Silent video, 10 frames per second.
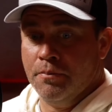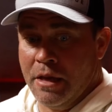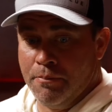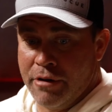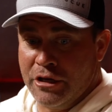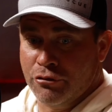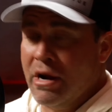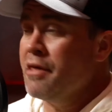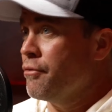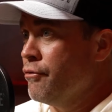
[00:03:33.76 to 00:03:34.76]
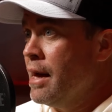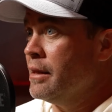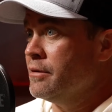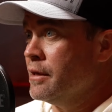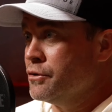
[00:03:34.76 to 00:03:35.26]
it breaks right through that
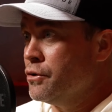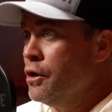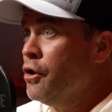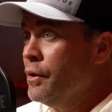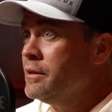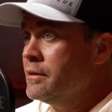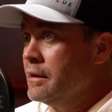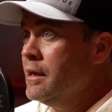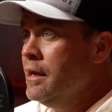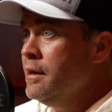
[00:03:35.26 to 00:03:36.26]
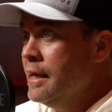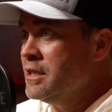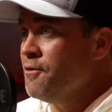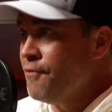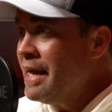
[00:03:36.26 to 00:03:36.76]
and says, no, it's
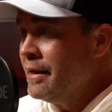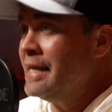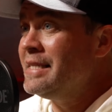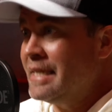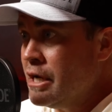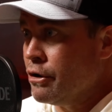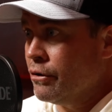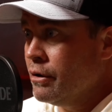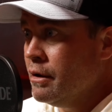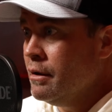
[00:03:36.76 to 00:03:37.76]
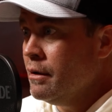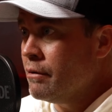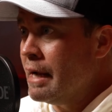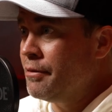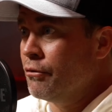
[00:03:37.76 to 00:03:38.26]
invaded, it's here,
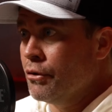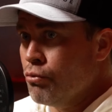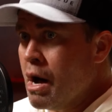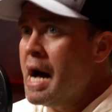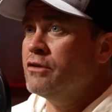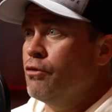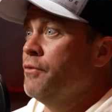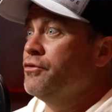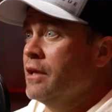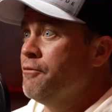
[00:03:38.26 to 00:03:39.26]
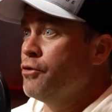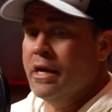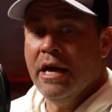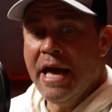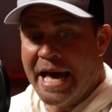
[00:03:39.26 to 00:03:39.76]
right? The rawest form of
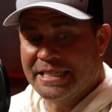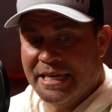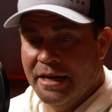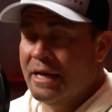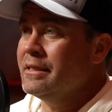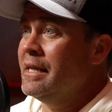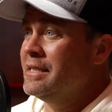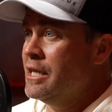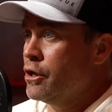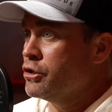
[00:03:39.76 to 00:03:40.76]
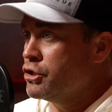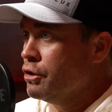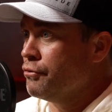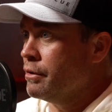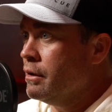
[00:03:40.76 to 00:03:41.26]
slavery has hit us and it's hitting our
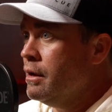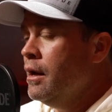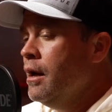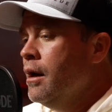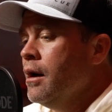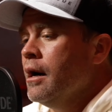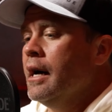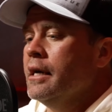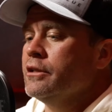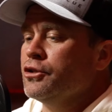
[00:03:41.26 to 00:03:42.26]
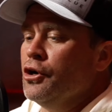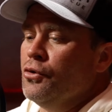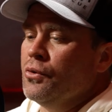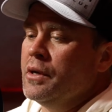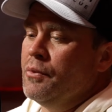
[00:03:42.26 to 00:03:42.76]
children.
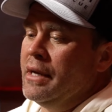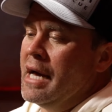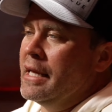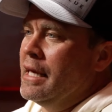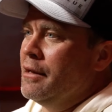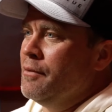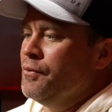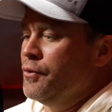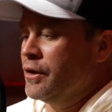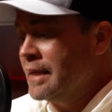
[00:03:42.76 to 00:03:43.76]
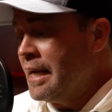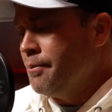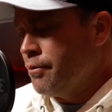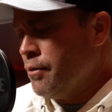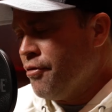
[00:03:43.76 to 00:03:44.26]
So we got to we're excited
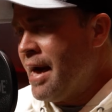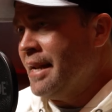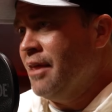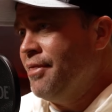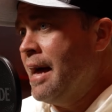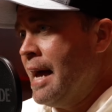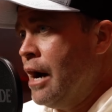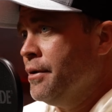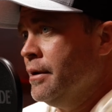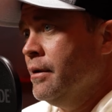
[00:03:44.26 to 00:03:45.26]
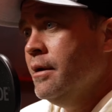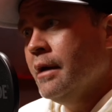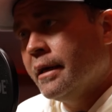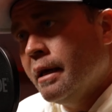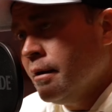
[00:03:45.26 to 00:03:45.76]
to promote that and get that out. And
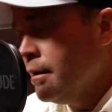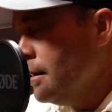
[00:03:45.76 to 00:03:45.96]
again,